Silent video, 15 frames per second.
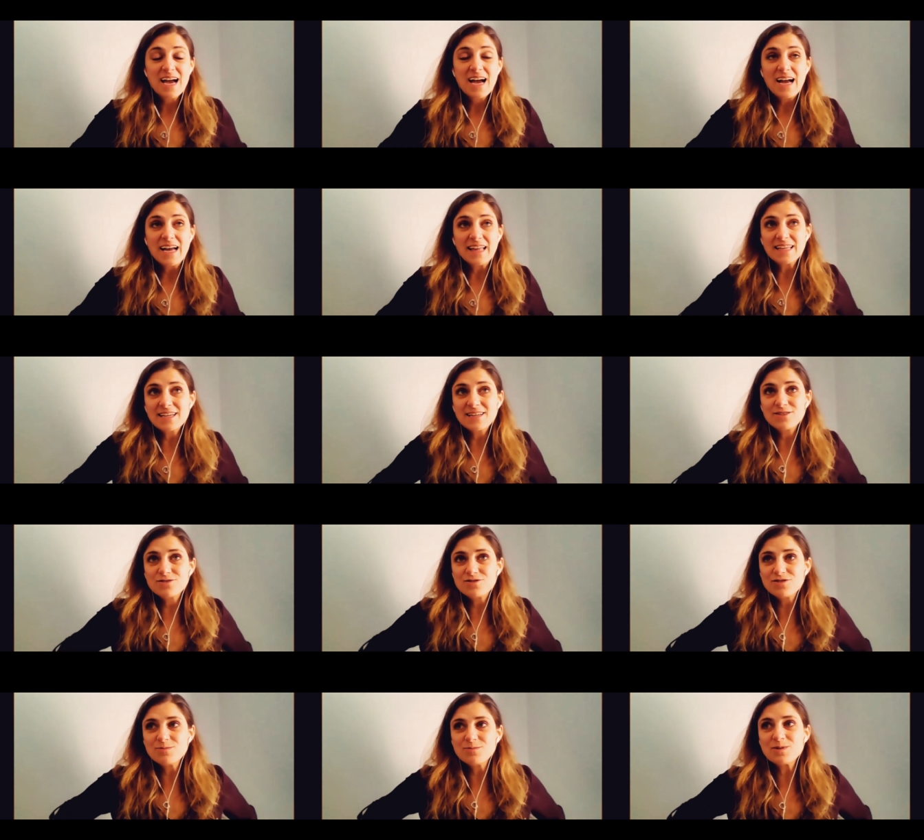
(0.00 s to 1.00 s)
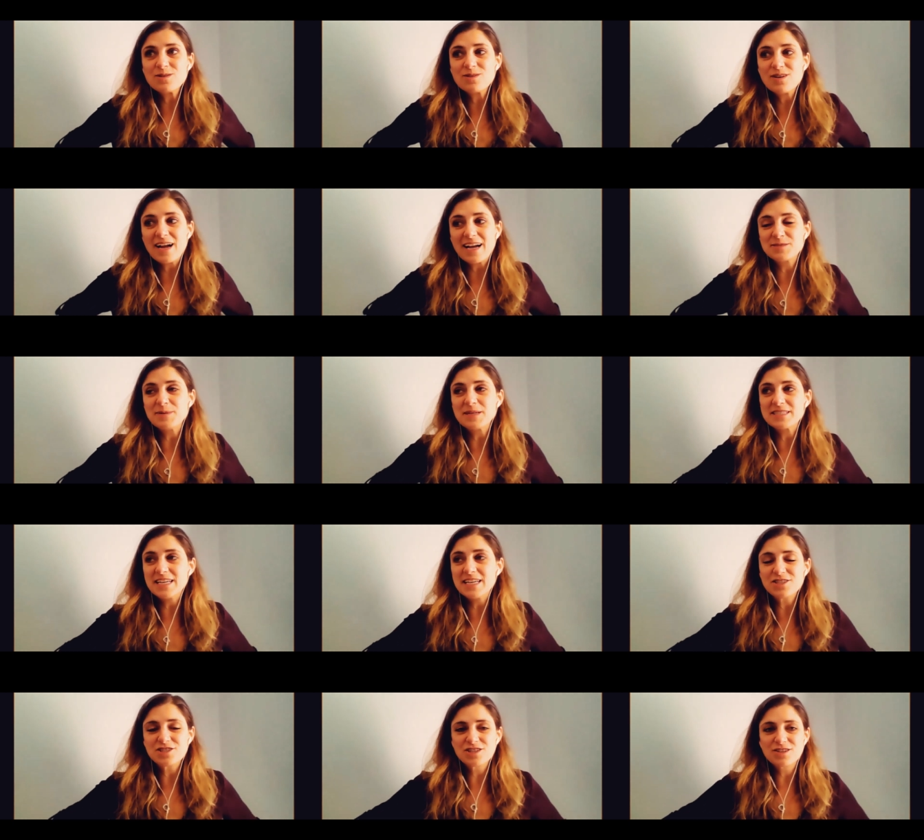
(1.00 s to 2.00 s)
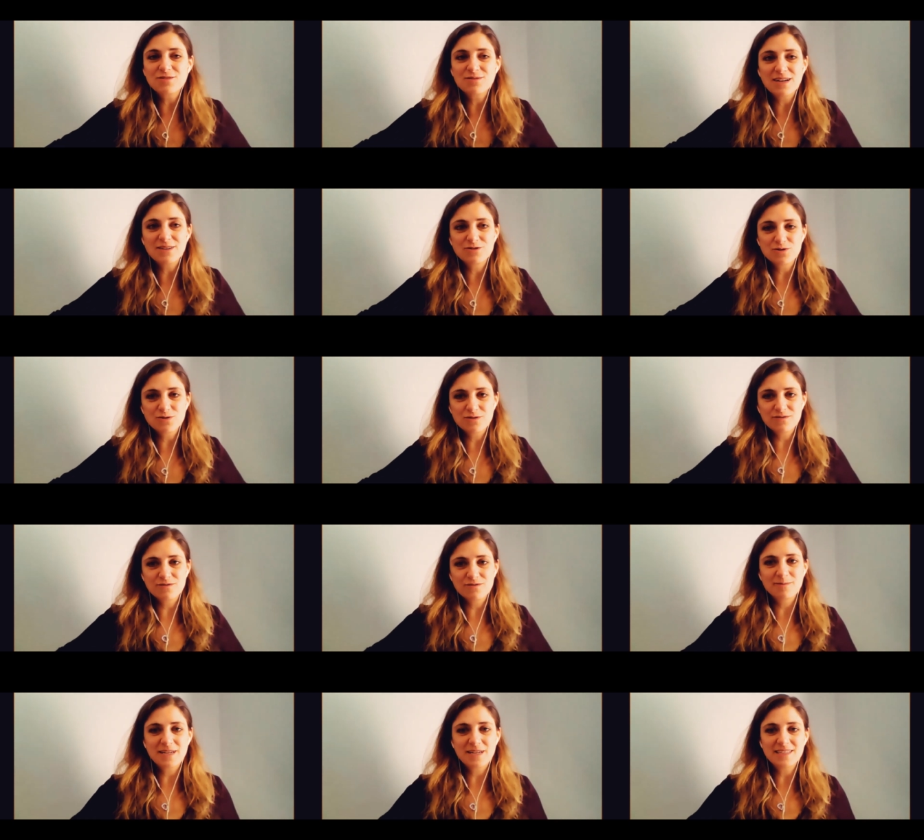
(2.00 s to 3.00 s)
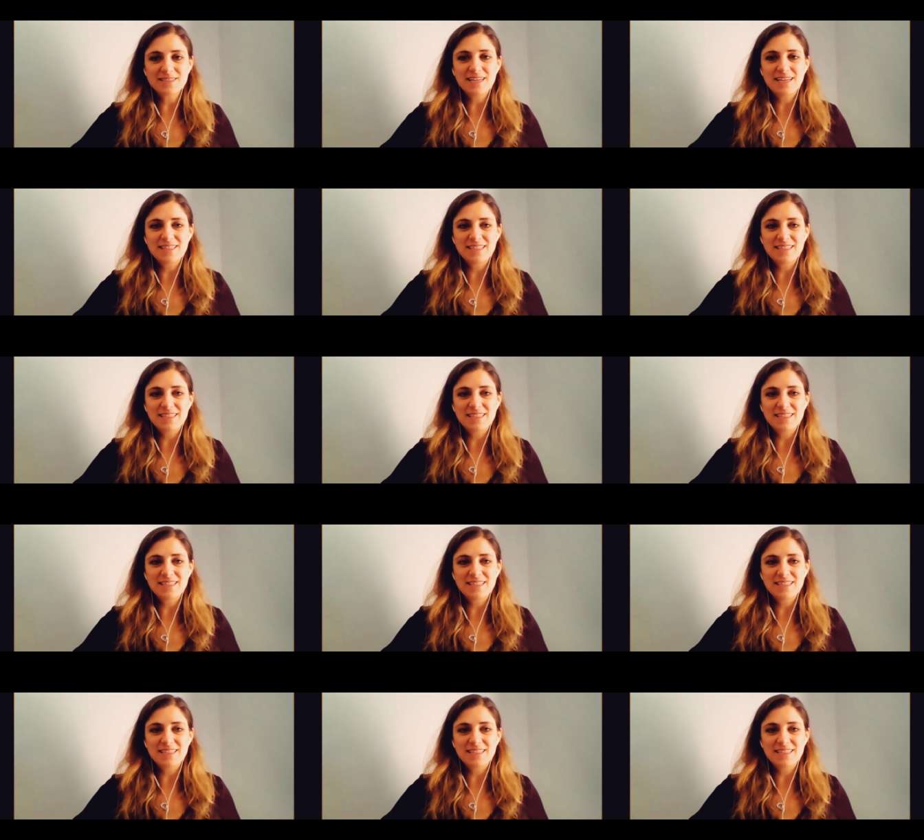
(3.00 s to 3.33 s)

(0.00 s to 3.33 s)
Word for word: I think consumer expectation around short form content